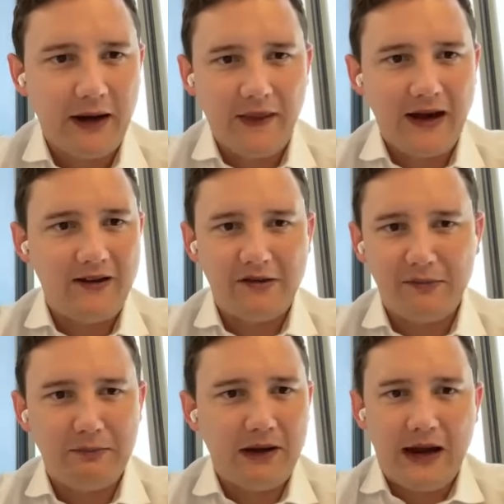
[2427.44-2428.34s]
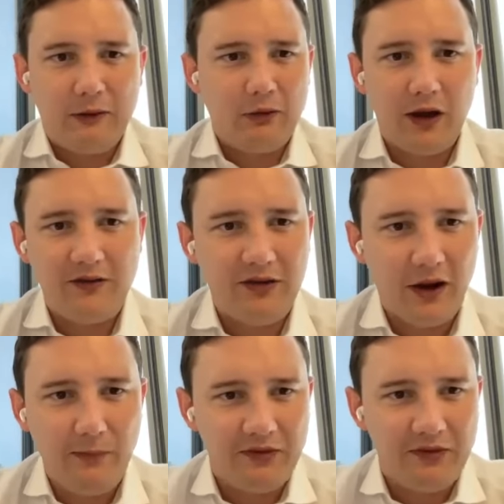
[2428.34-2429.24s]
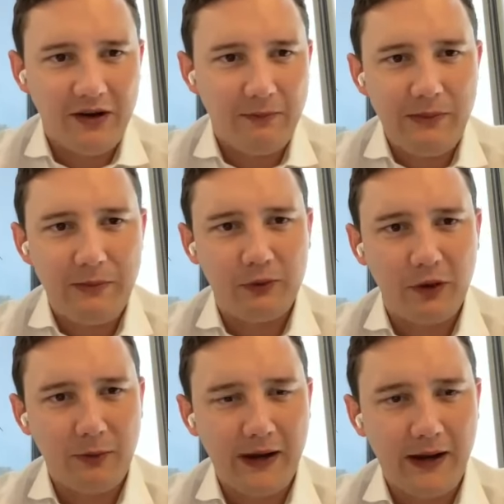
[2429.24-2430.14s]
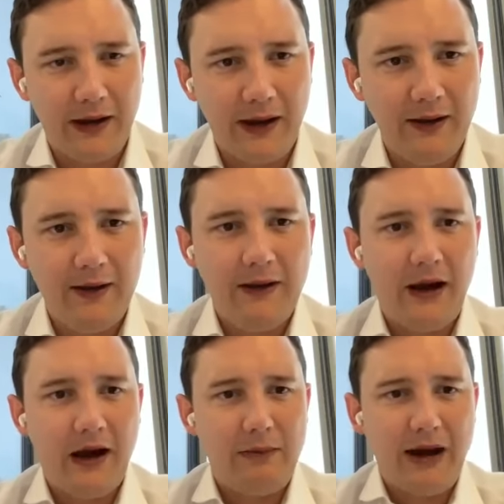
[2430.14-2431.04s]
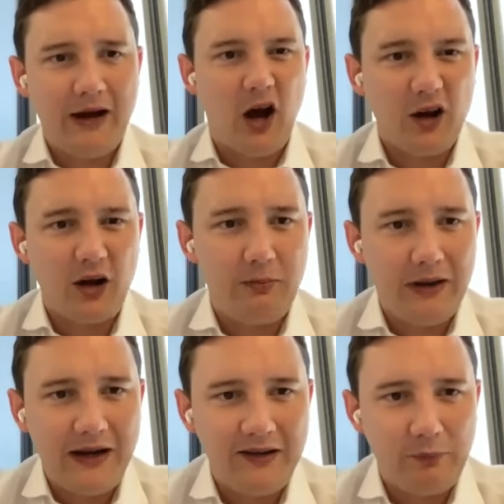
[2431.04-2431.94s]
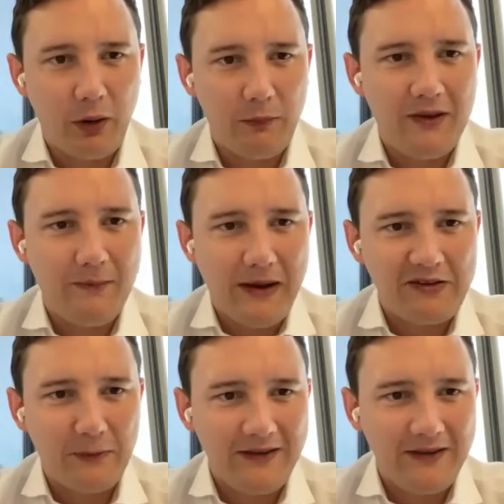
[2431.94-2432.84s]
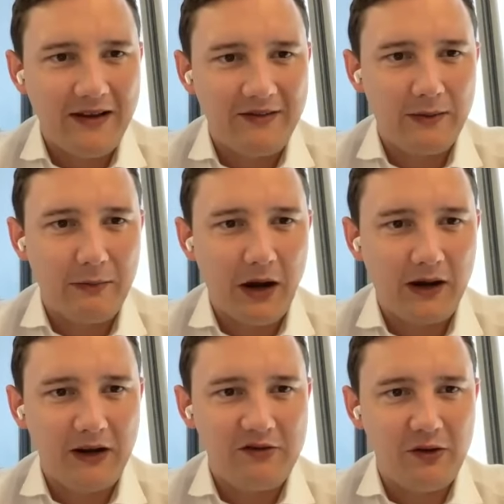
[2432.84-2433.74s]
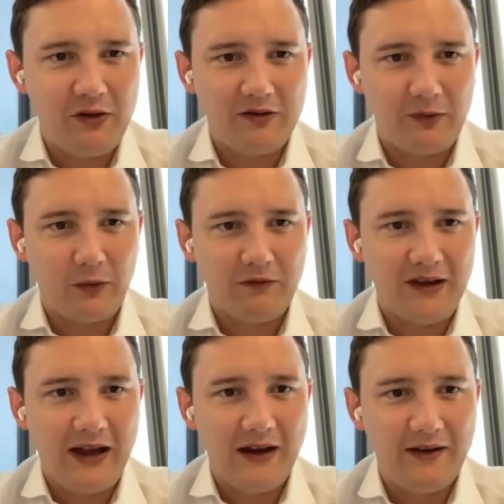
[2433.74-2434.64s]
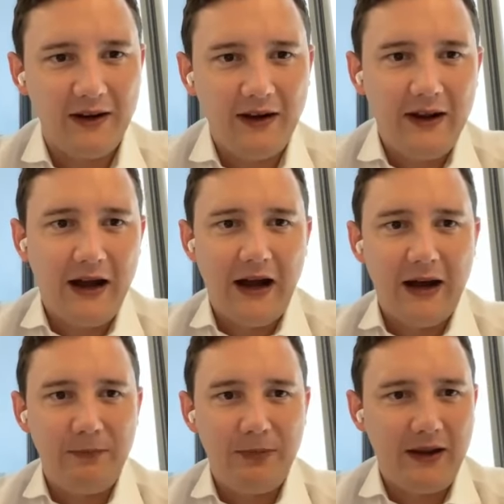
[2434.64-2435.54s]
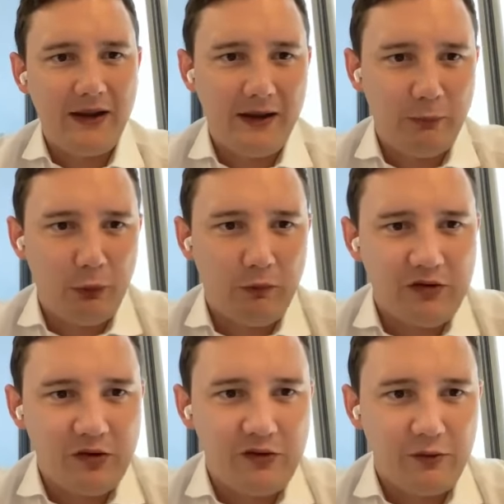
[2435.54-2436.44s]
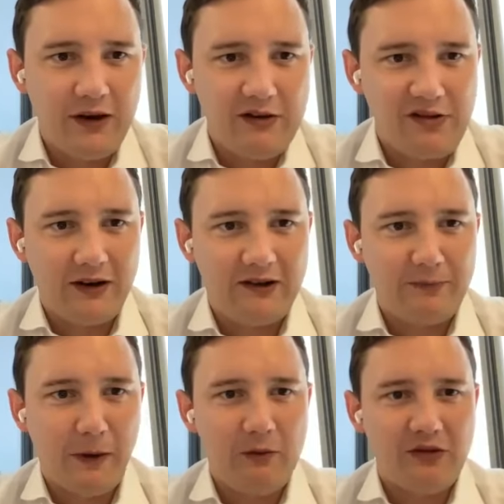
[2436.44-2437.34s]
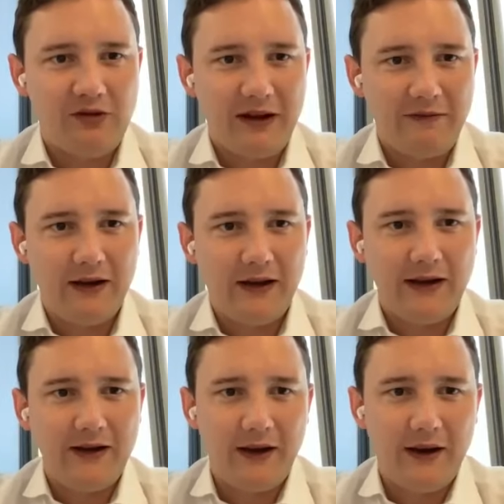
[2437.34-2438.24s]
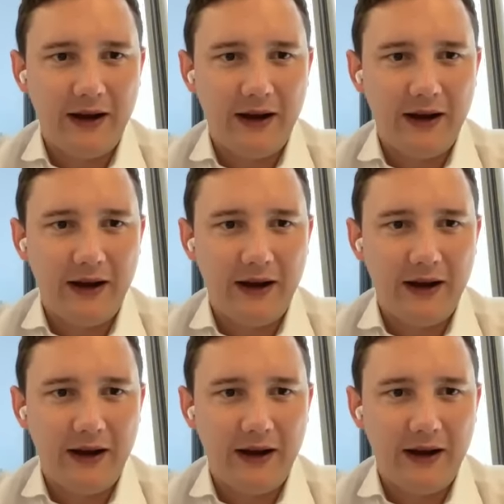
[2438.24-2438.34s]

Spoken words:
And that is how 99% of people do it here. And arguably, it's probably the best way to enter the market, as Julia sort of said. It will reduce your initial exposure, definitely.